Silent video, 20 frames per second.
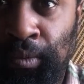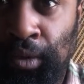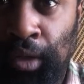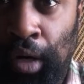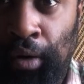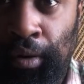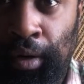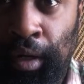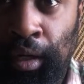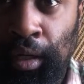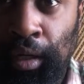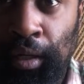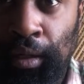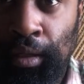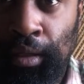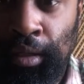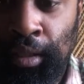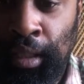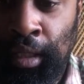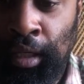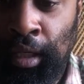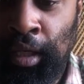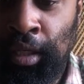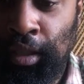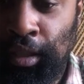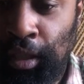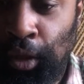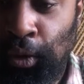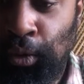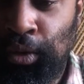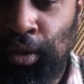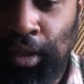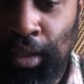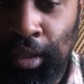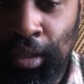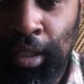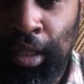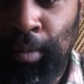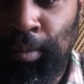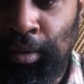All right, those are the
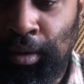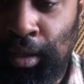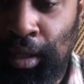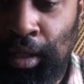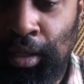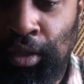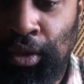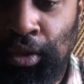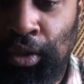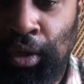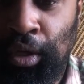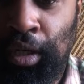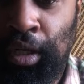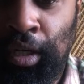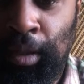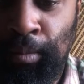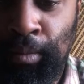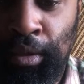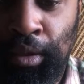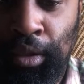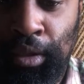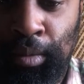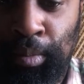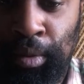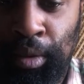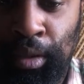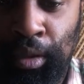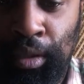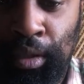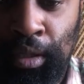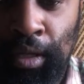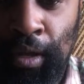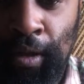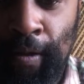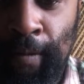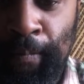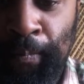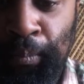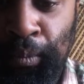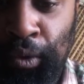type of things that's going to come to this place.
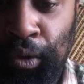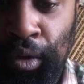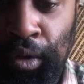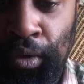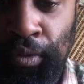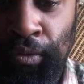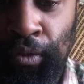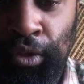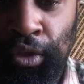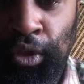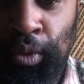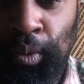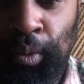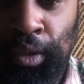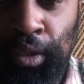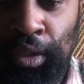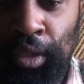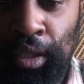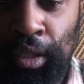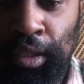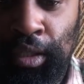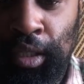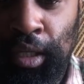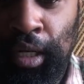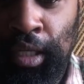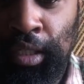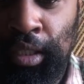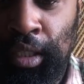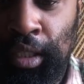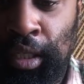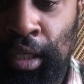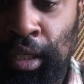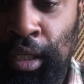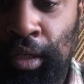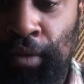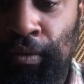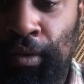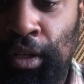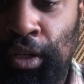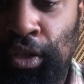Verse 26, "And as the king
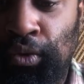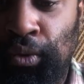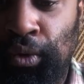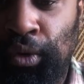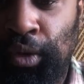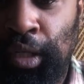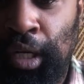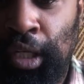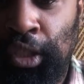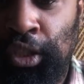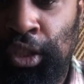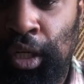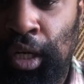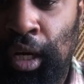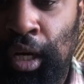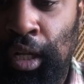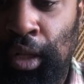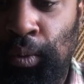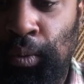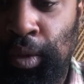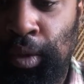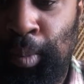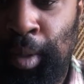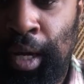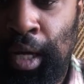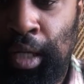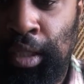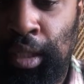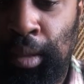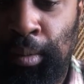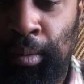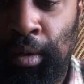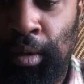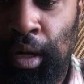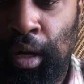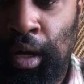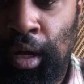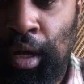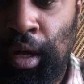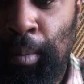of Israel, Yasha'Allah, was passing
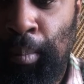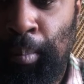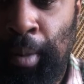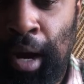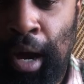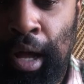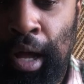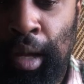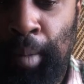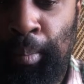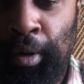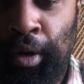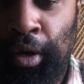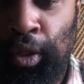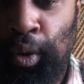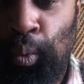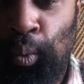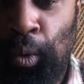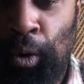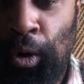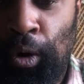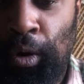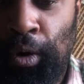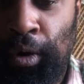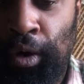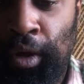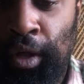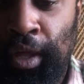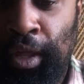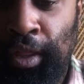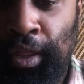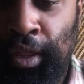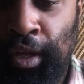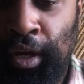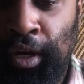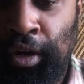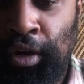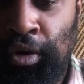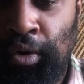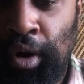by upon the wall,
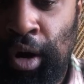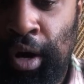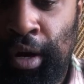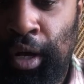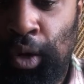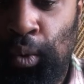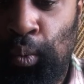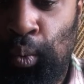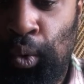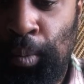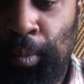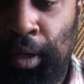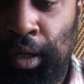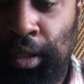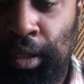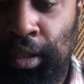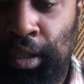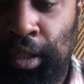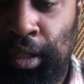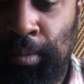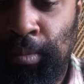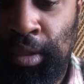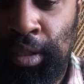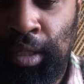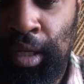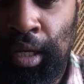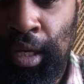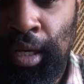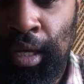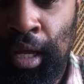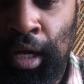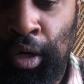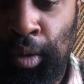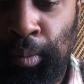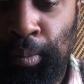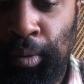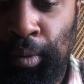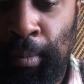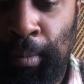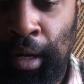there cried a woman unto him, saying,
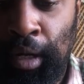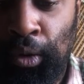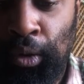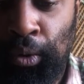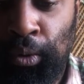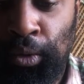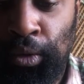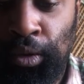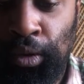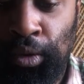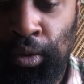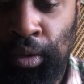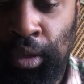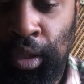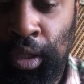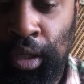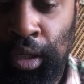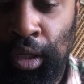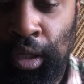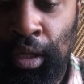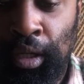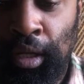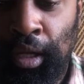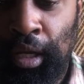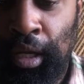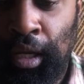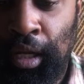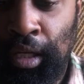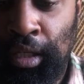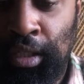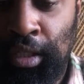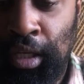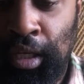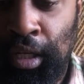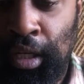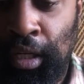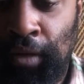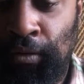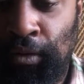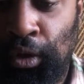Help, my lord, O king. And he
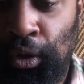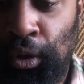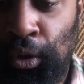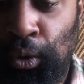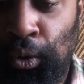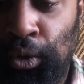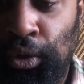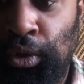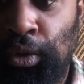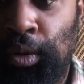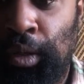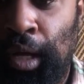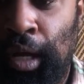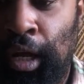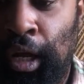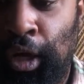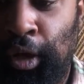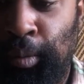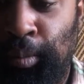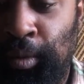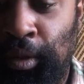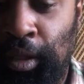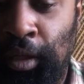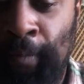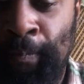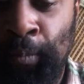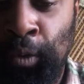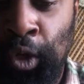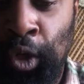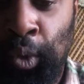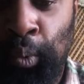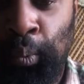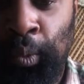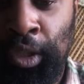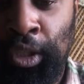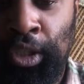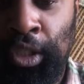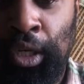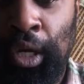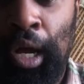said, If the Lord do not help thee, when
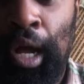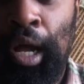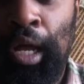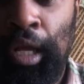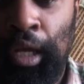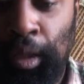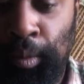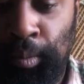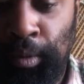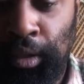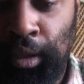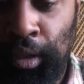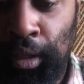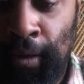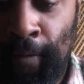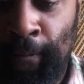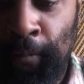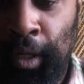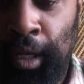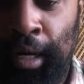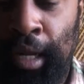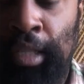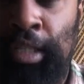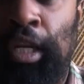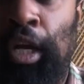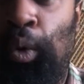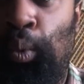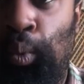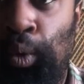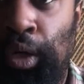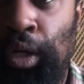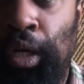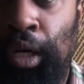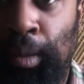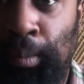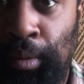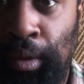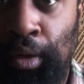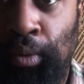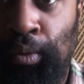shall I help thee?" And that's how we're going to
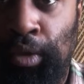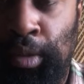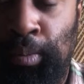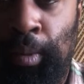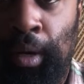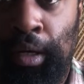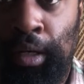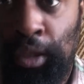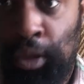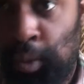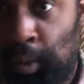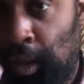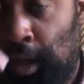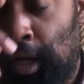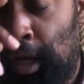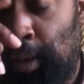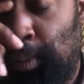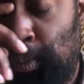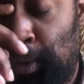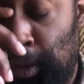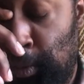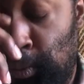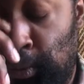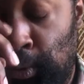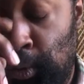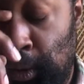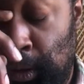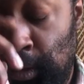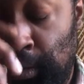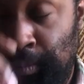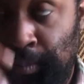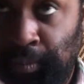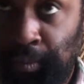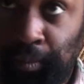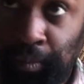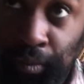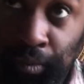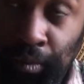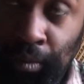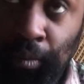be responding to a lot of people
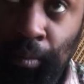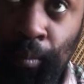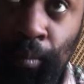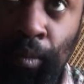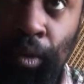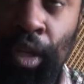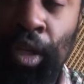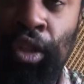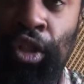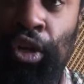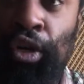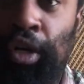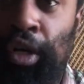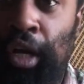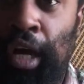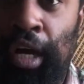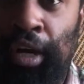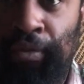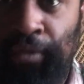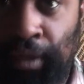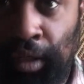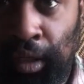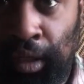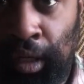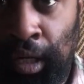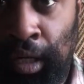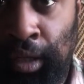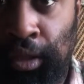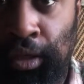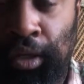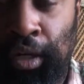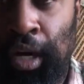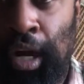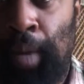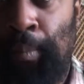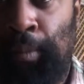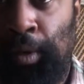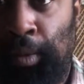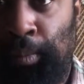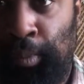that are not of the elect, that are
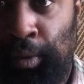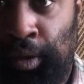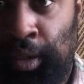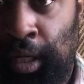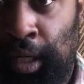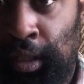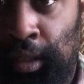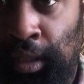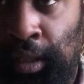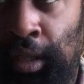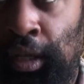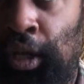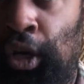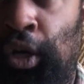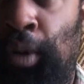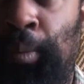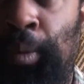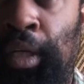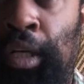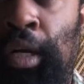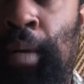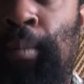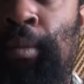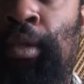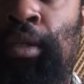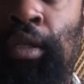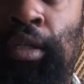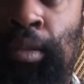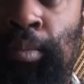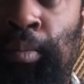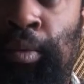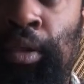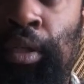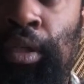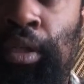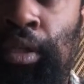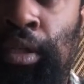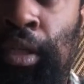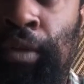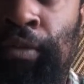not being protected. They're going to be coming to us,
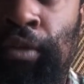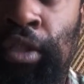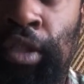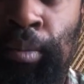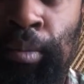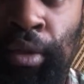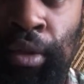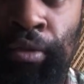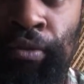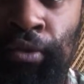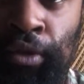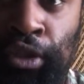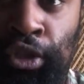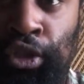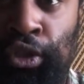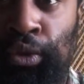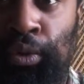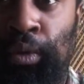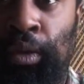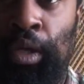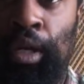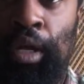"Please give us some of your virtue.